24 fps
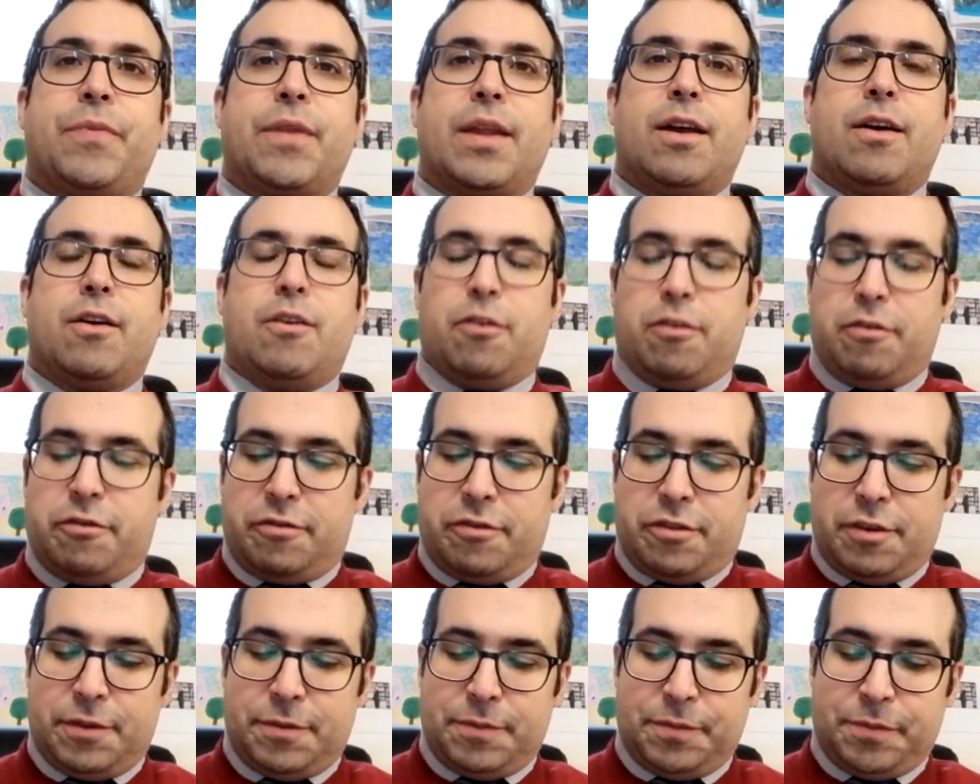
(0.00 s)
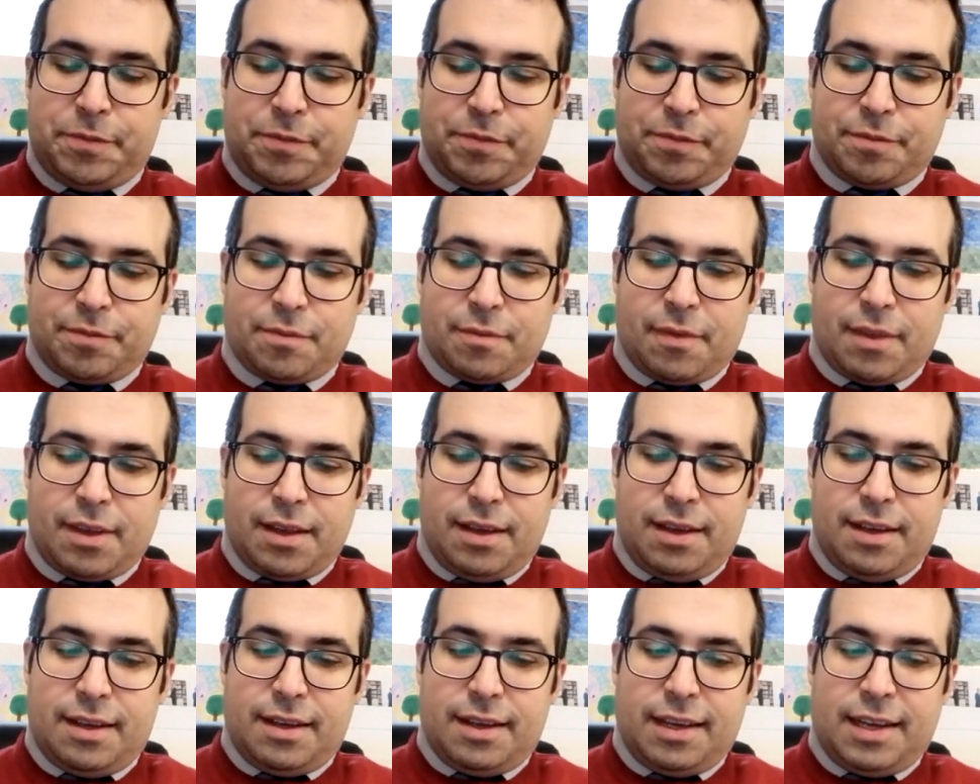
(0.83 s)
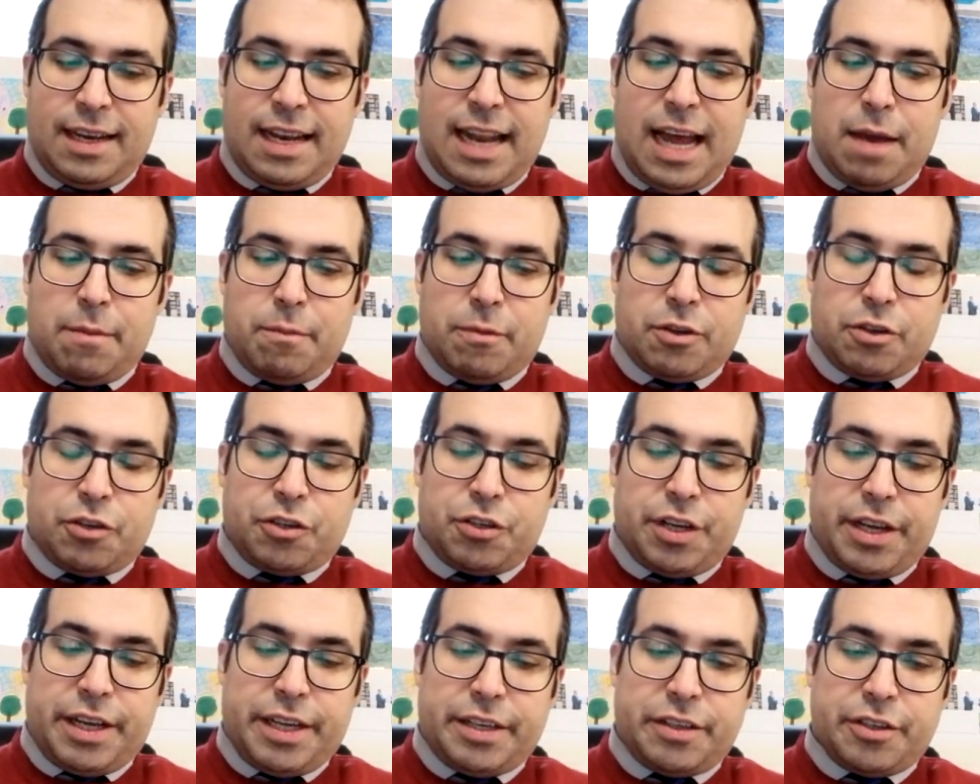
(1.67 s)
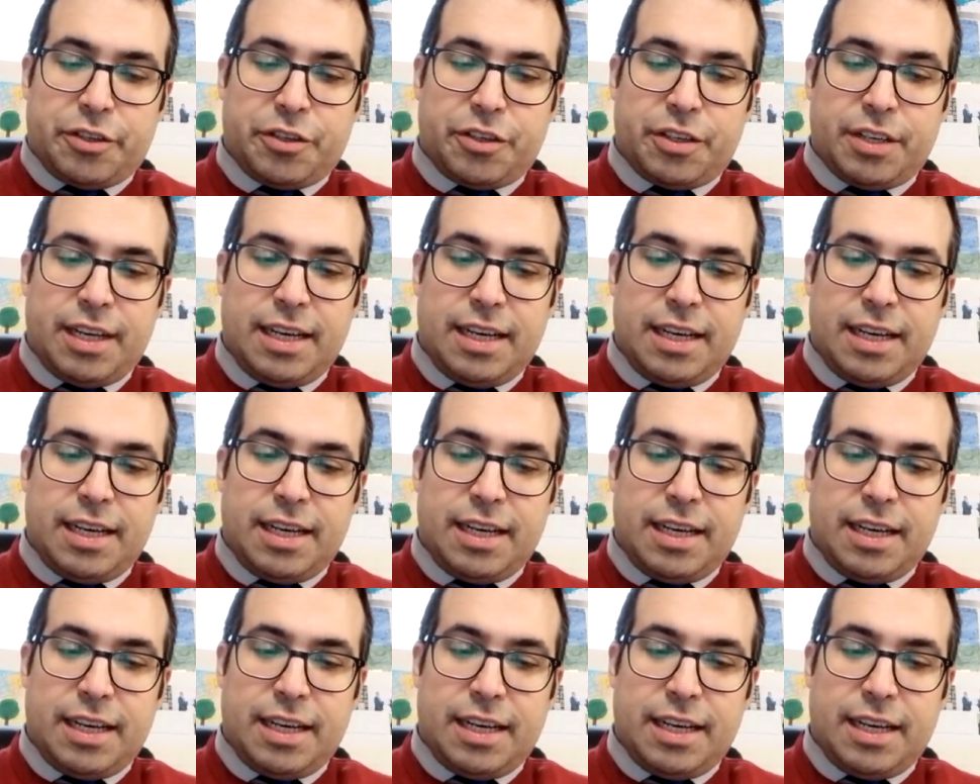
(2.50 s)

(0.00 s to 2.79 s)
of climate change.